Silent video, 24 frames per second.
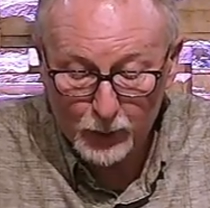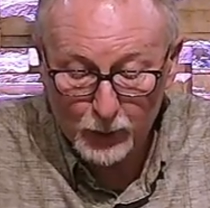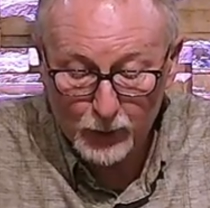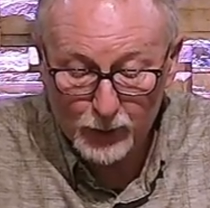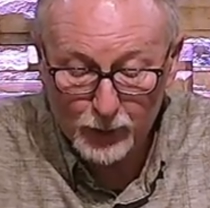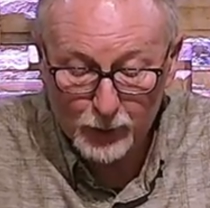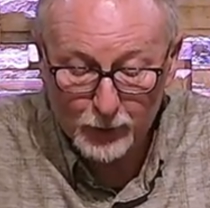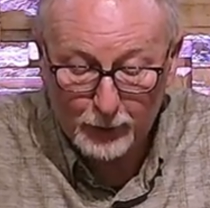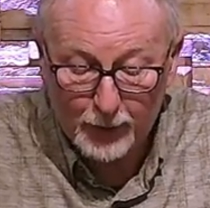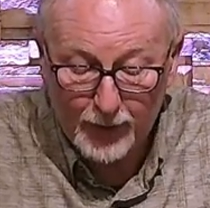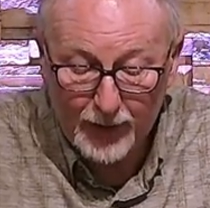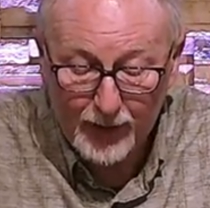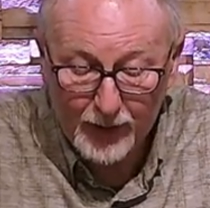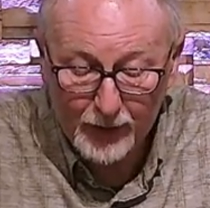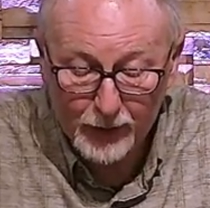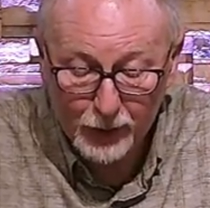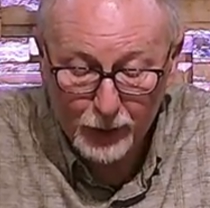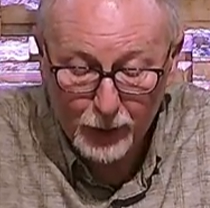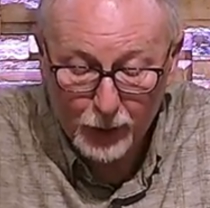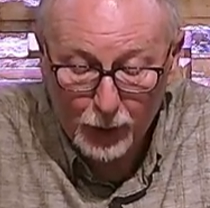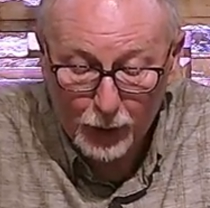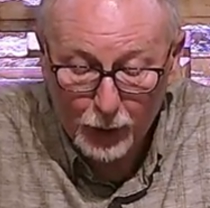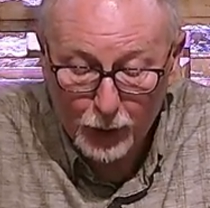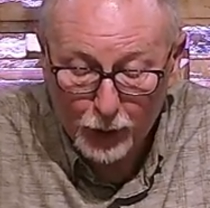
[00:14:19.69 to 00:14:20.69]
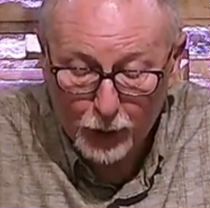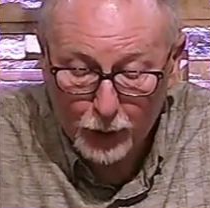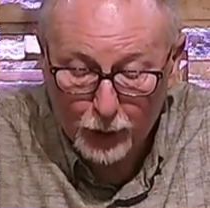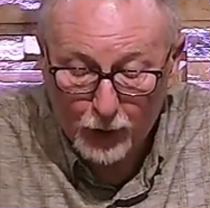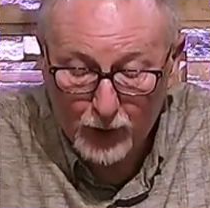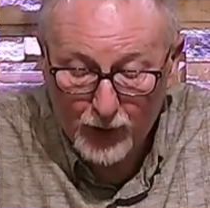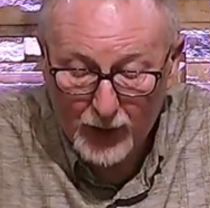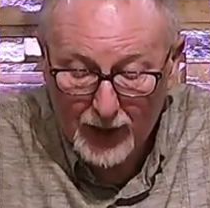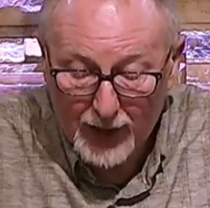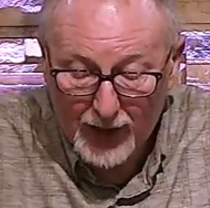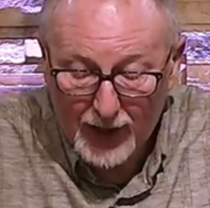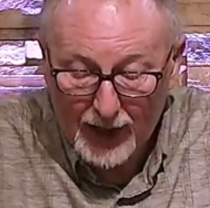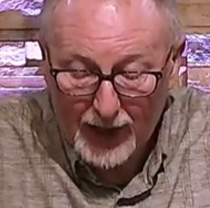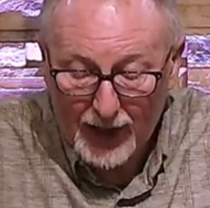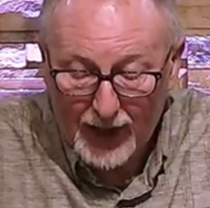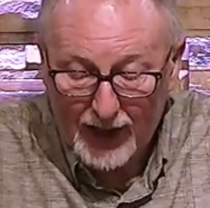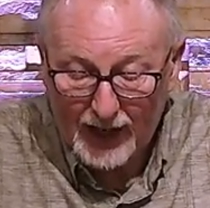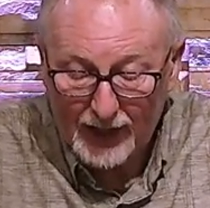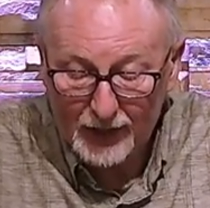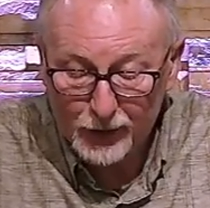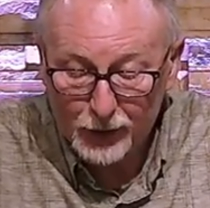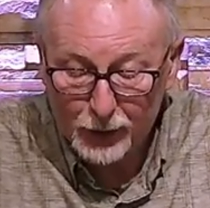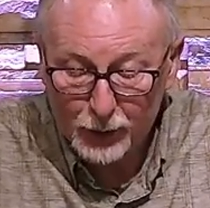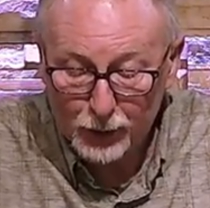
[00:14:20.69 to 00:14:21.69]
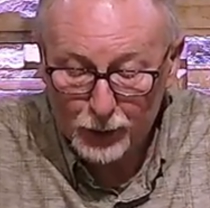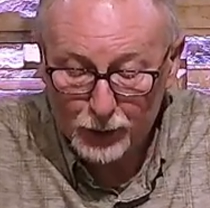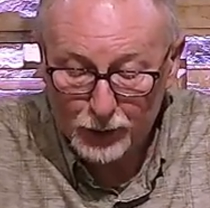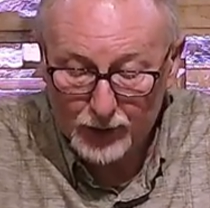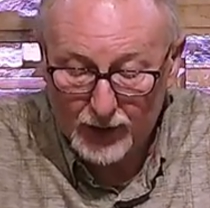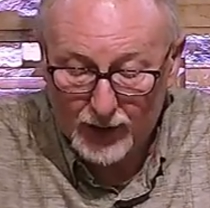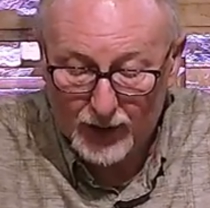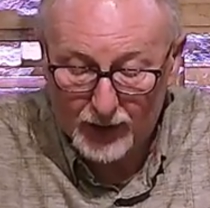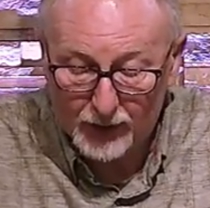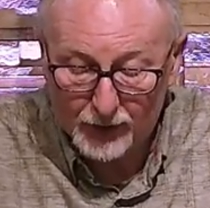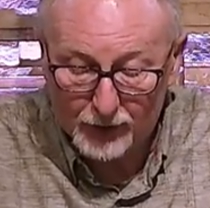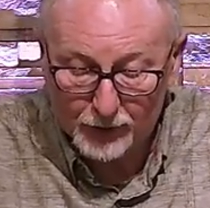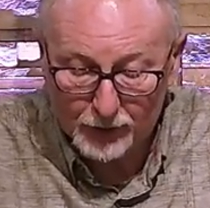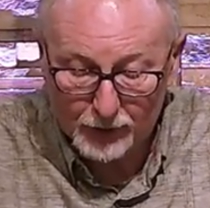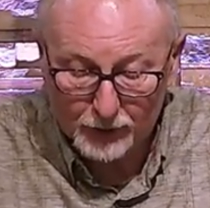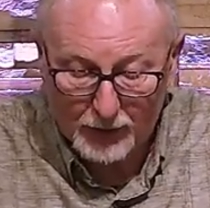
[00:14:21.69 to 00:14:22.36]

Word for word: which speaks to you as to sons.